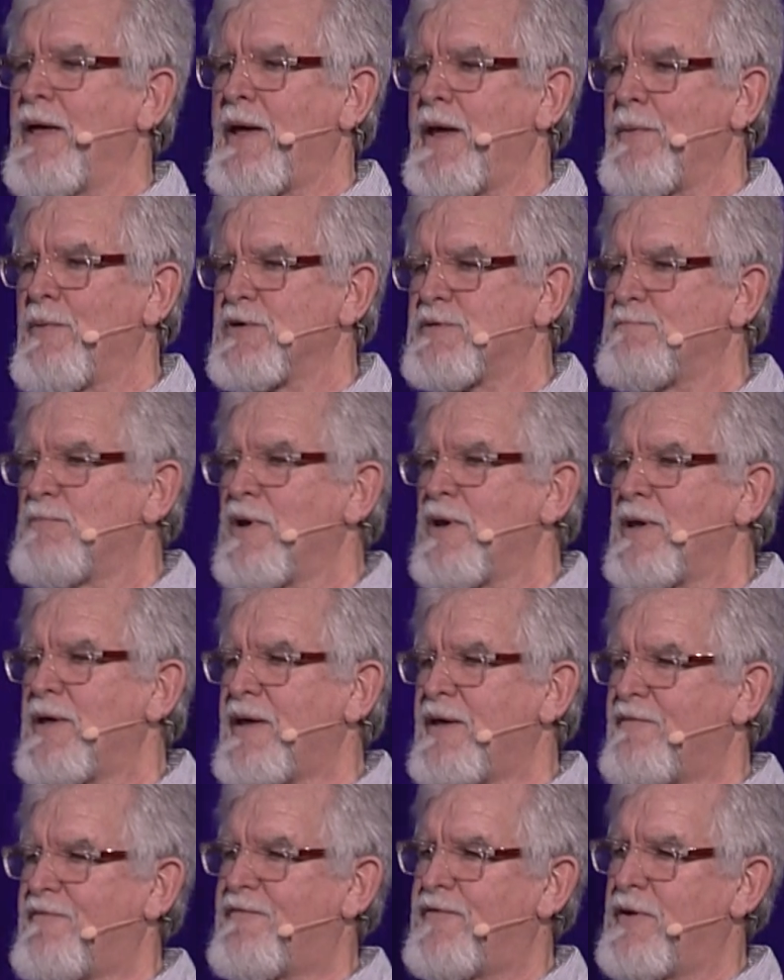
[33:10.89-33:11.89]
It was
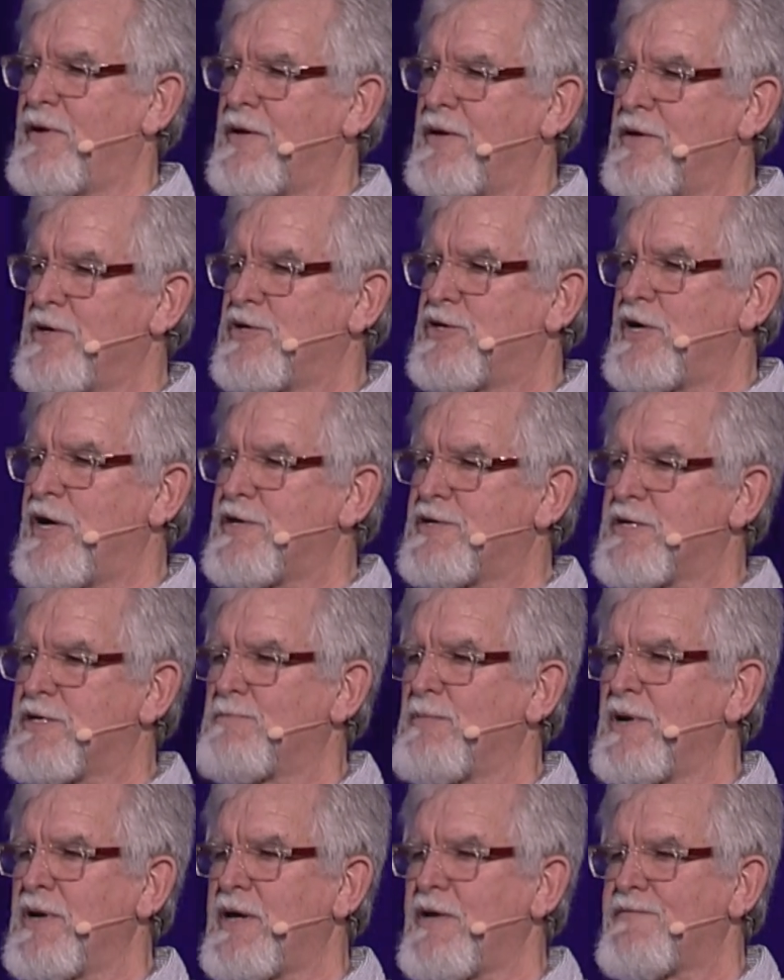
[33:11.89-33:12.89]
belief. Jesus
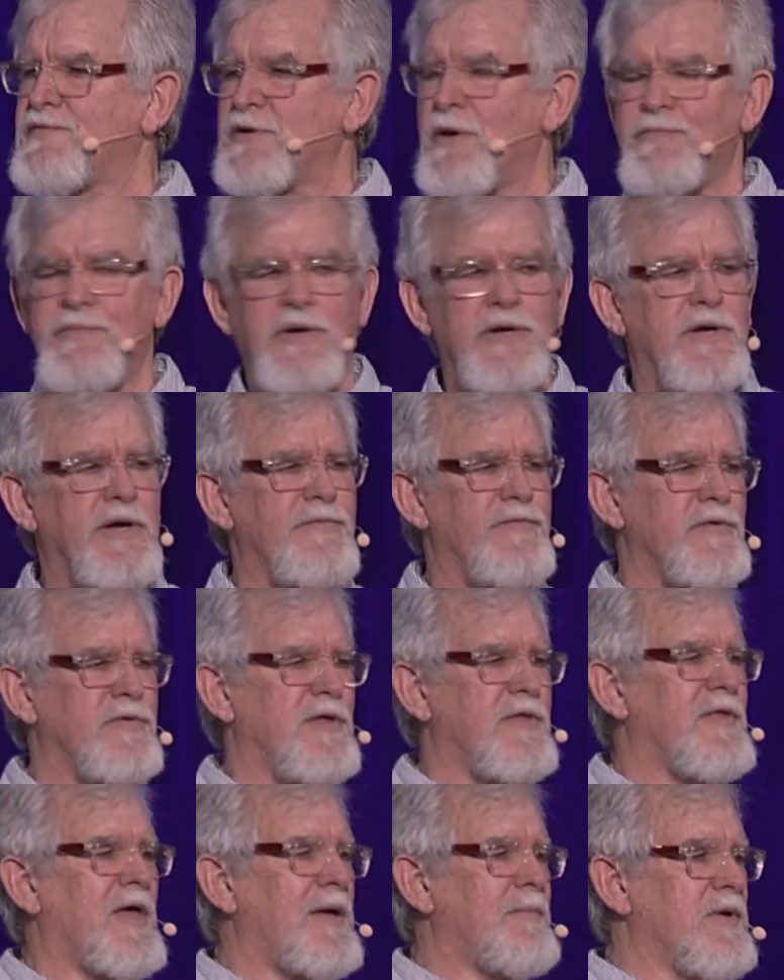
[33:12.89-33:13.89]
believed something different
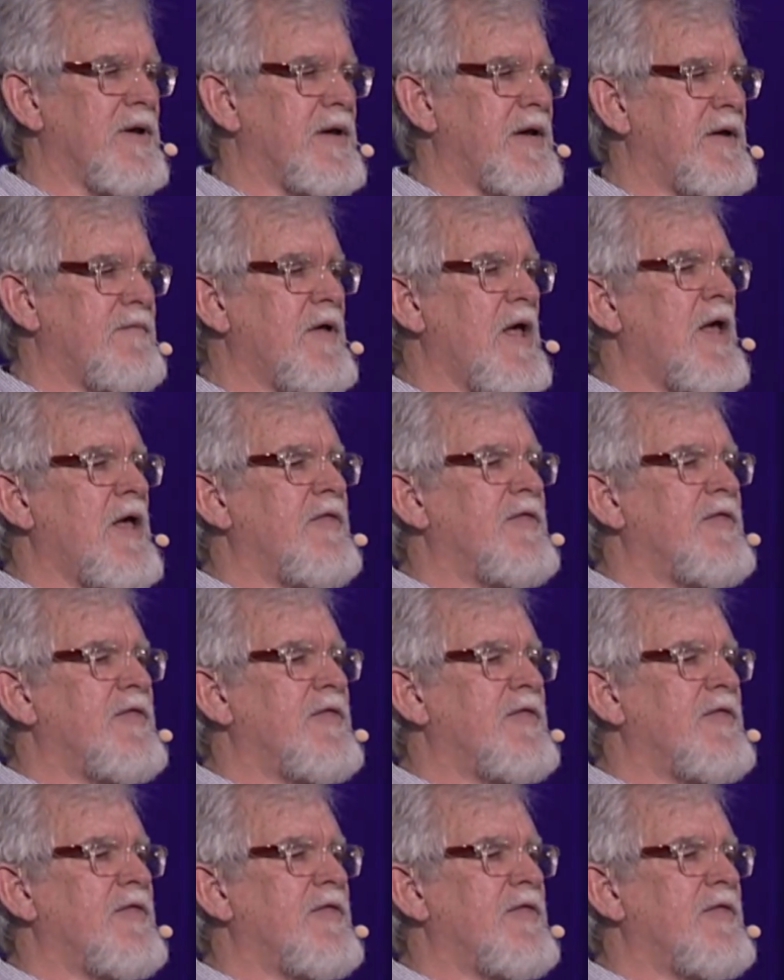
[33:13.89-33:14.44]
than they believed.